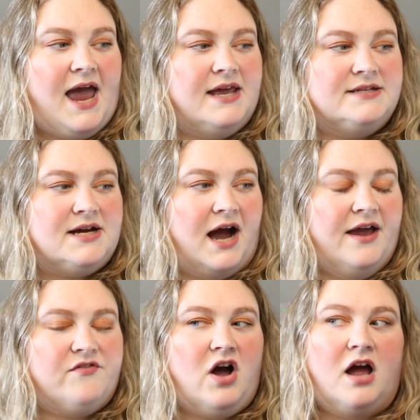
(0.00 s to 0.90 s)
and
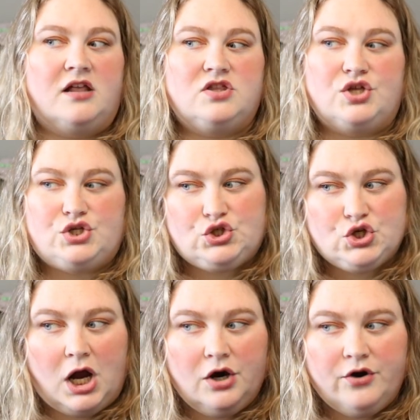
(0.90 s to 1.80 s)
I've got the
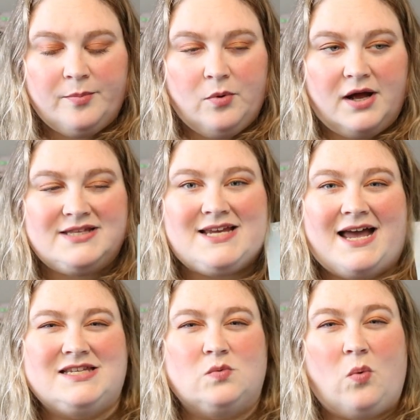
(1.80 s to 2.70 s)
strong grip ones
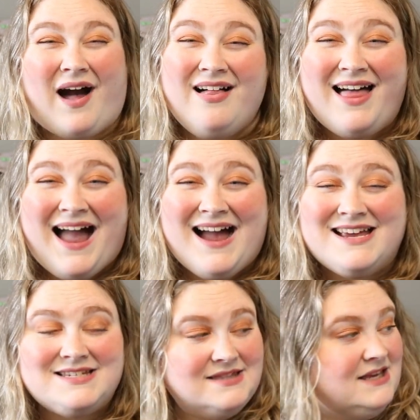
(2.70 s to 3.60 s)
as well
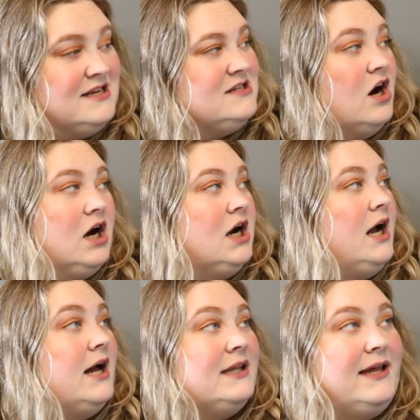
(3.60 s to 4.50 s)
as these
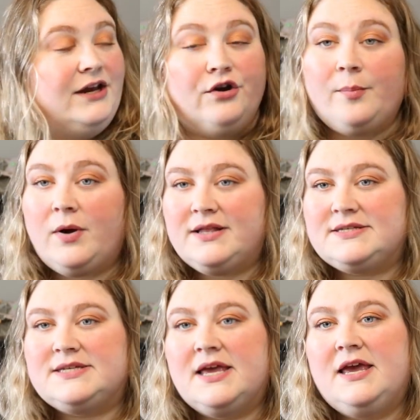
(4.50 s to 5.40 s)
are uh, light grip
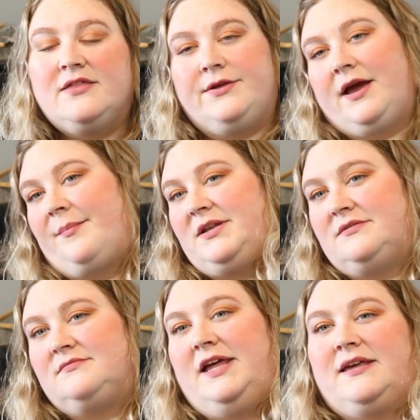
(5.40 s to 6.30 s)
ones. They come
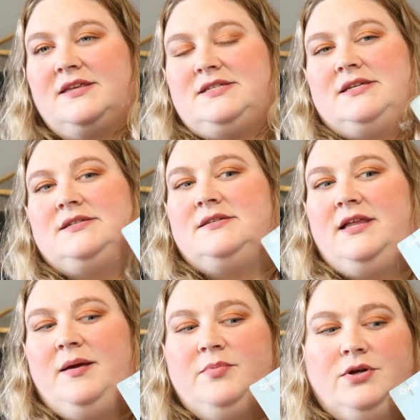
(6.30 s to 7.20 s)
in like this is
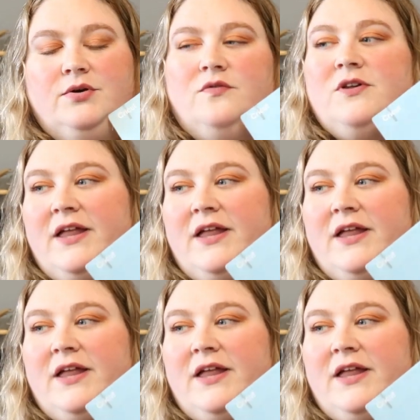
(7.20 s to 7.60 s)
light blue